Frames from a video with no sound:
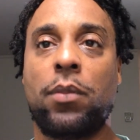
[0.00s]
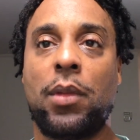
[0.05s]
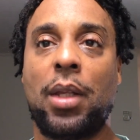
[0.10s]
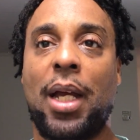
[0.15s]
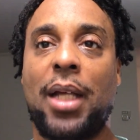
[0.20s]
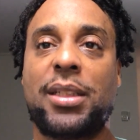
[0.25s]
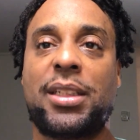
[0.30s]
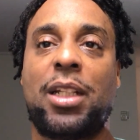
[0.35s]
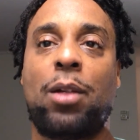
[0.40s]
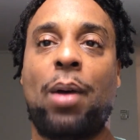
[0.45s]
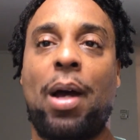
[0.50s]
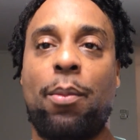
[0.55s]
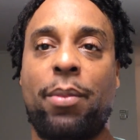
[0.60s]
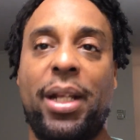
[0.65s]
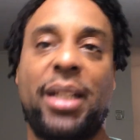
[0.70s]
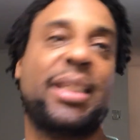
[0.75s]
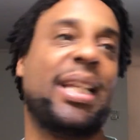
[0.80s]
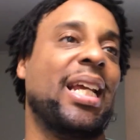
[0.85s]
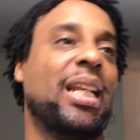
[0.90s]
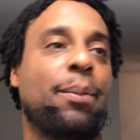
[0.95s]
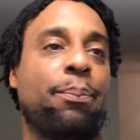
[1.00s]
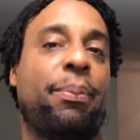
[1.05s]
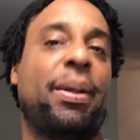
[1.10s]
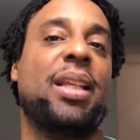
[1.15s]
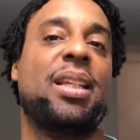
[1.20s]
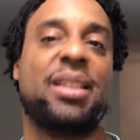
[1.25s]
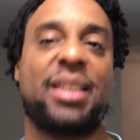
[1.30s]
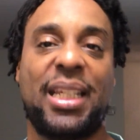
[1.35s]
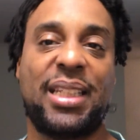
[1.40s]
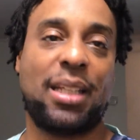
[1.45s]
I see why when they take them
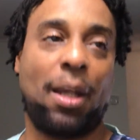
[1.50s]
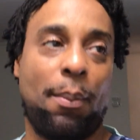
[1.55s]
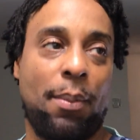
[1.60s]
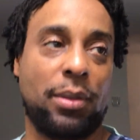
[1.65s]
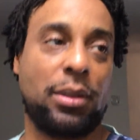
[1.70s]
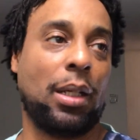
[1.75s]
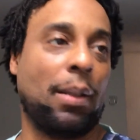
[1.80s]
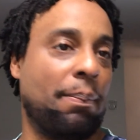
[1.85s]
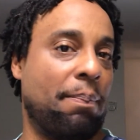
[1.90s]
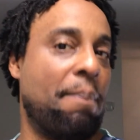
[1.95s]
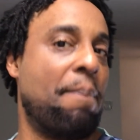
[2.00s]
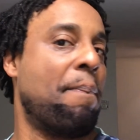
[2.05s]
pictures, they tell me something.